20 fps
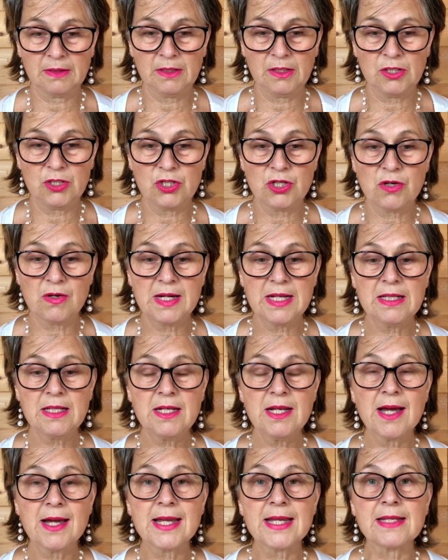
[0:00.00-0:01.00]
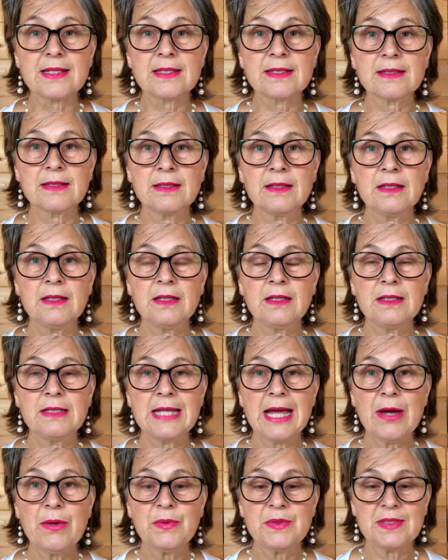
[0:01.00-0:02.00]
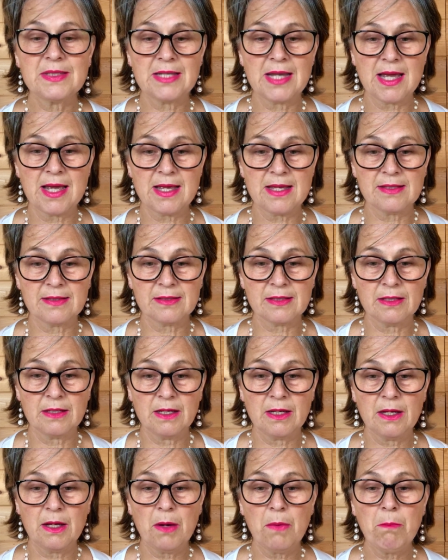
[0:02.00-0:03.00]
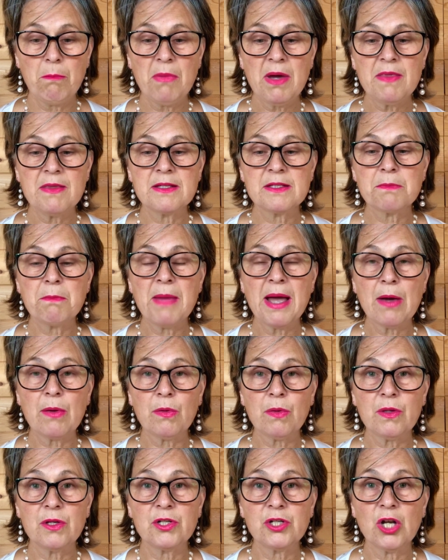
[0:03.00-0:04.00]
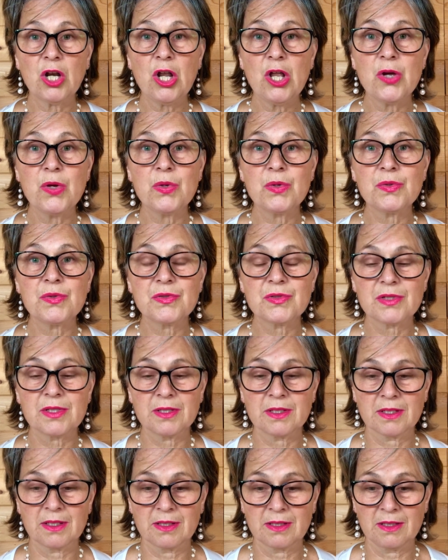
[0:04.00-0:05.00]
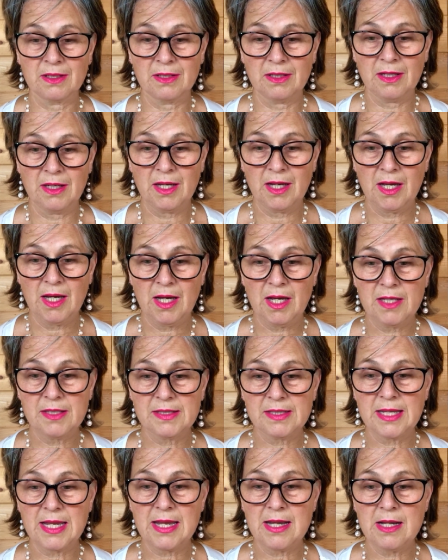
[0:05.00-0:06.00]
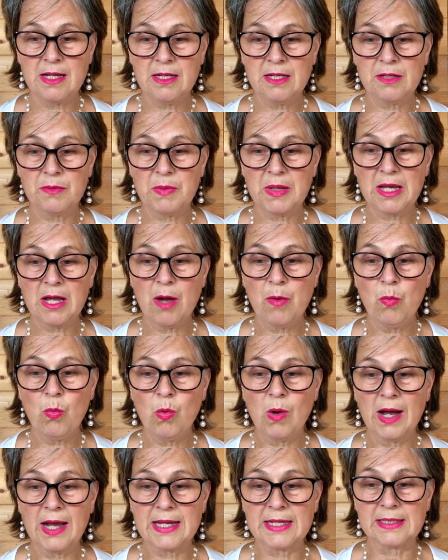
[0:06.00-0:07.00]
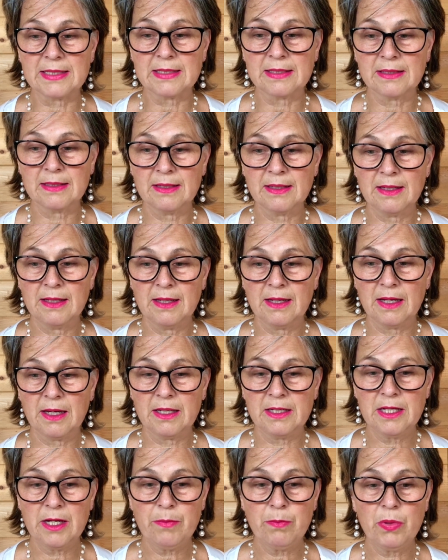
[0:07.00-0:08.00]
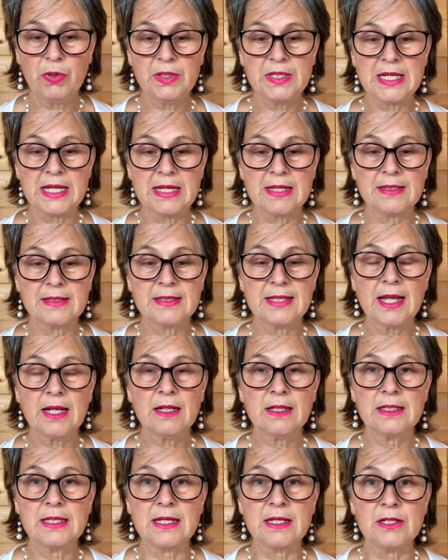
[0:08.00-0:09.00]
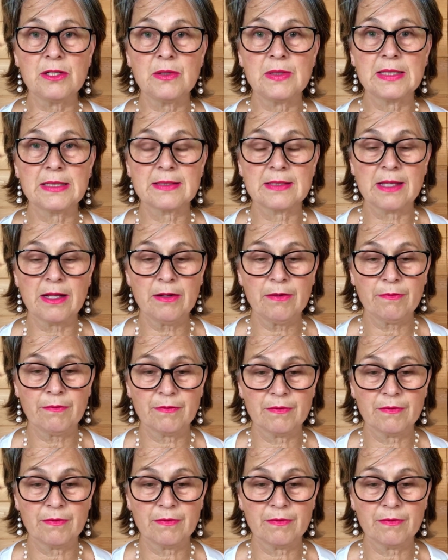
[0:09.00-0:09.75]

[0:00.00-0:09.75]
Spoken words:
During the night, downstairs, Mother's mouth had closed. Her skin had become white, and her body had settled into itself.